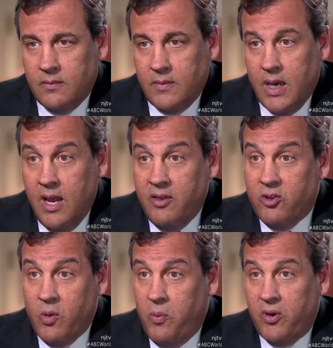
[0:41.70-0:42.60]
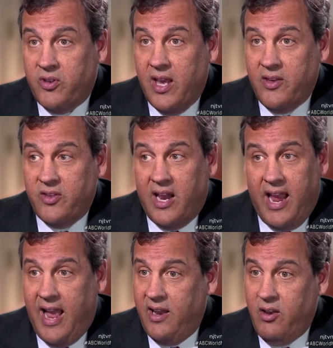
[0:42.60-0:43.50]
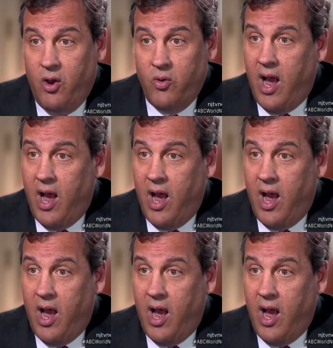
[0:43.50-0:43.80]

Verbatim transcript: making the rounds of network TV shows